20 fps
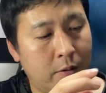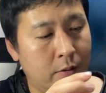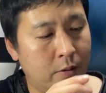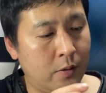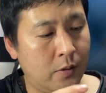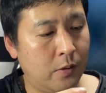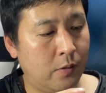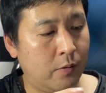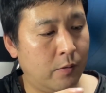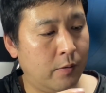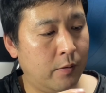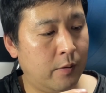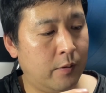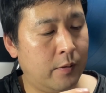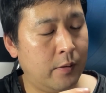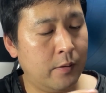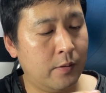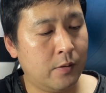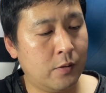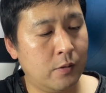So
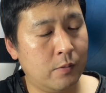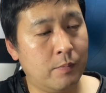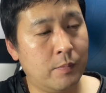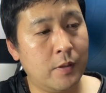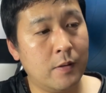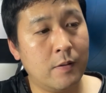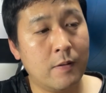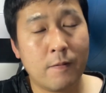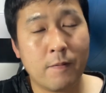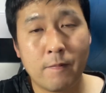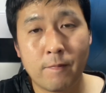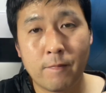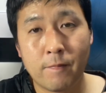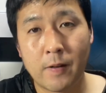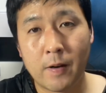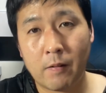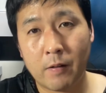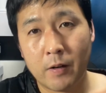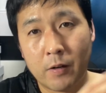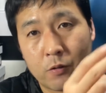this should be
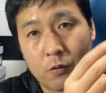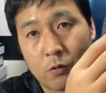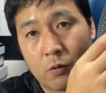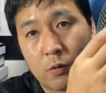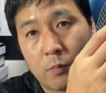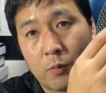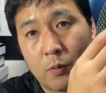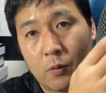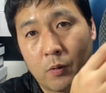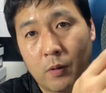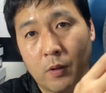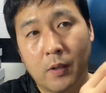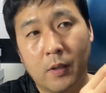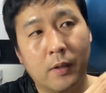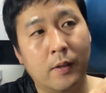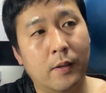very durable